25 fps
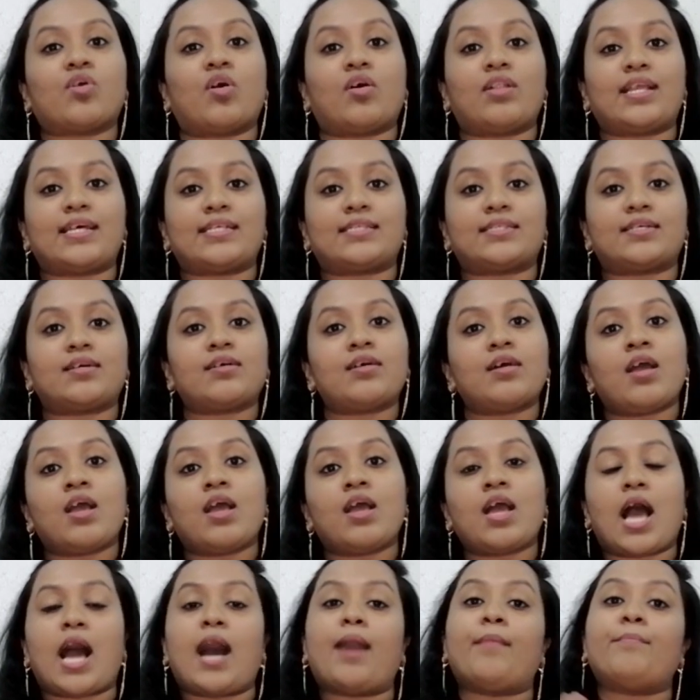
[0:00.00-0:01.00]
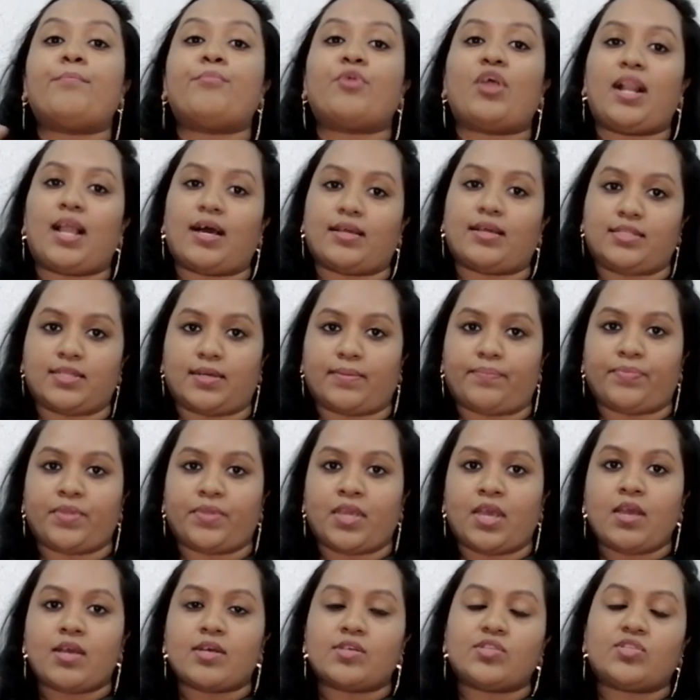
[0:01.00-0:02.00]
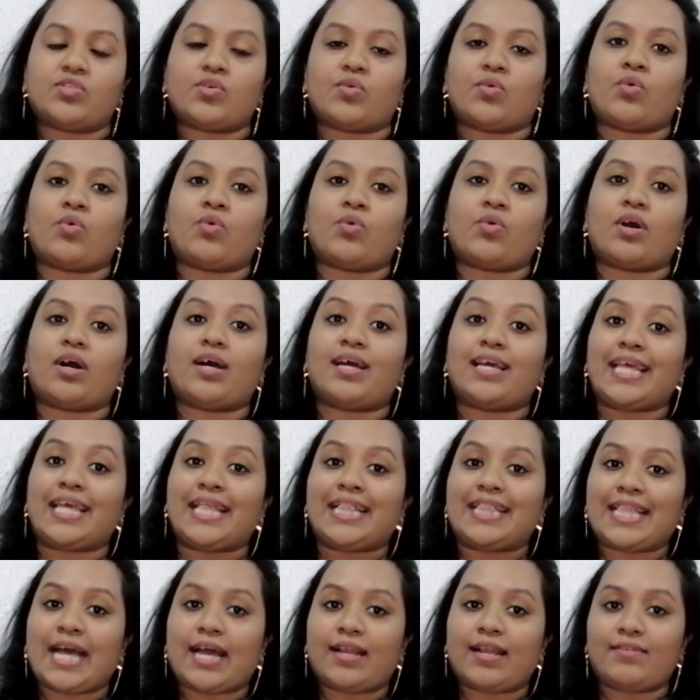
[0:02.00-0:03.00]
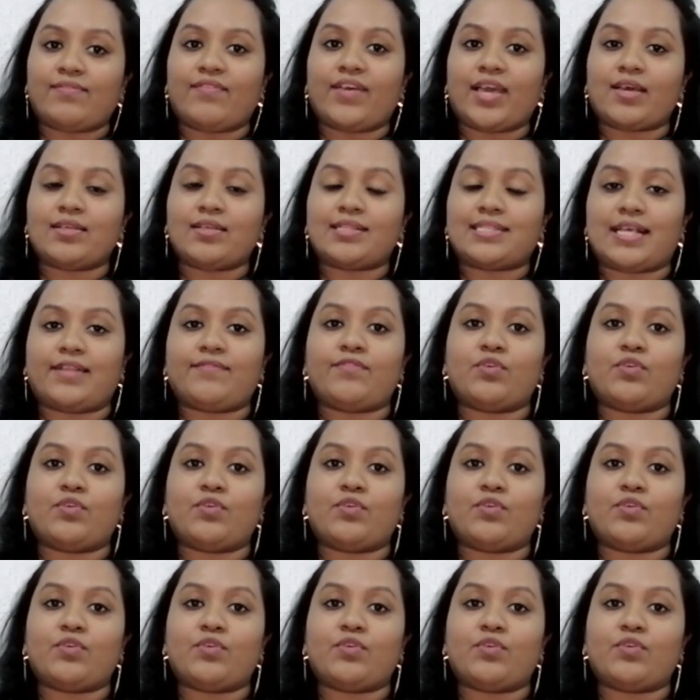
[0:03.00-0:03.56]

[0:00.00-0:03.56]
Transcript: called as a umbrella term. So in that way itself,